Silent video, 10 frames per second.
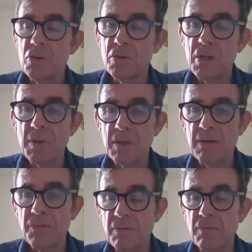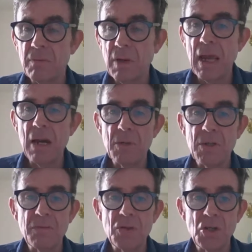some of the different areas
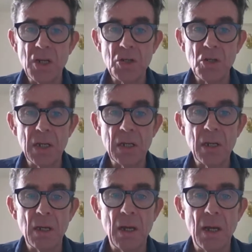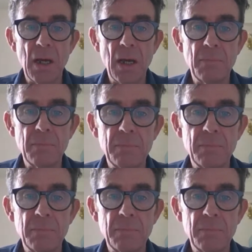of scheduling. I